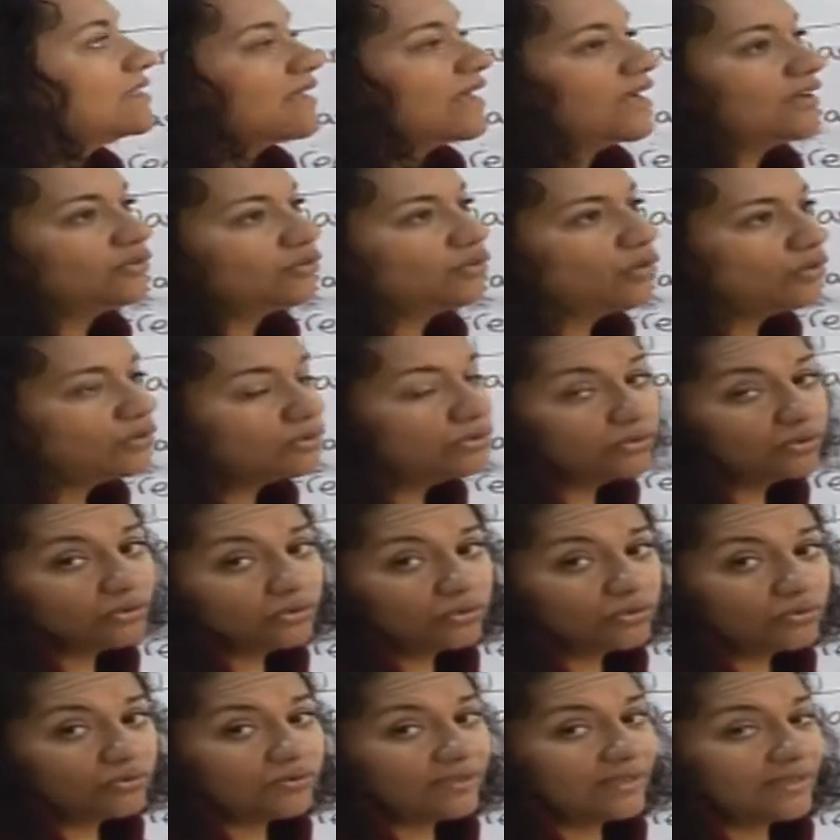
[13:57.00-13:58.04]
I told
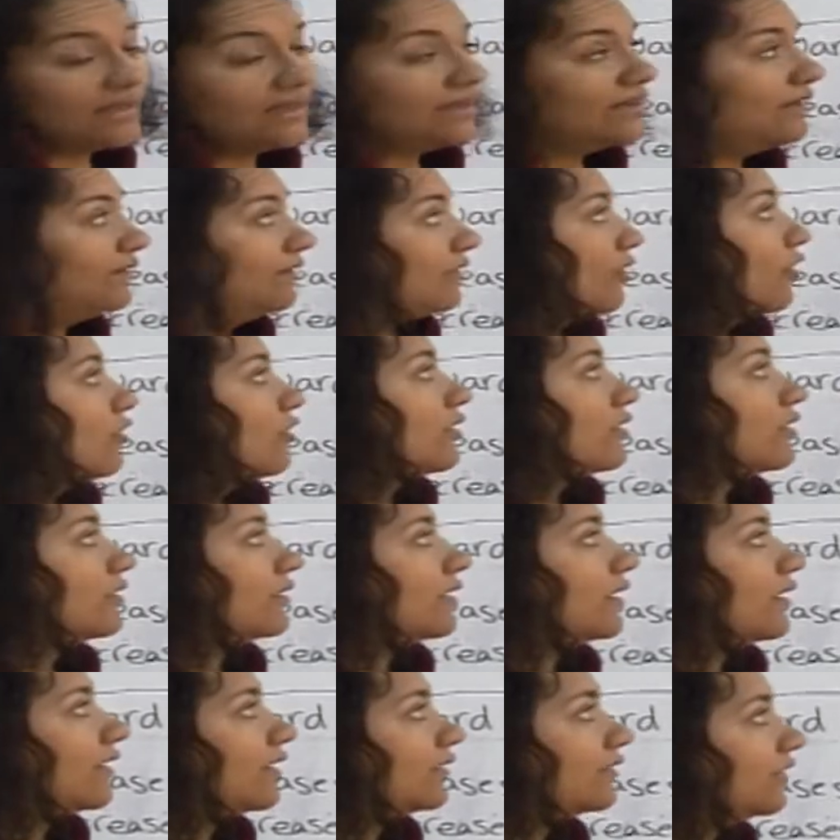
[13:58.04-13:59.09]
you, they are
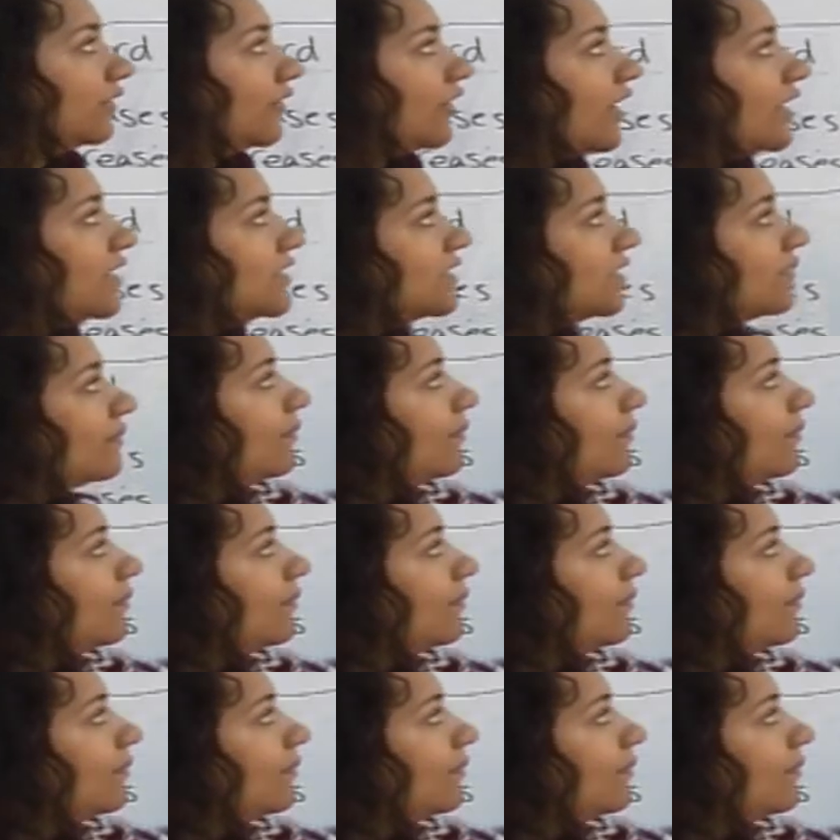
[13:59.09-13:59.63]
characterized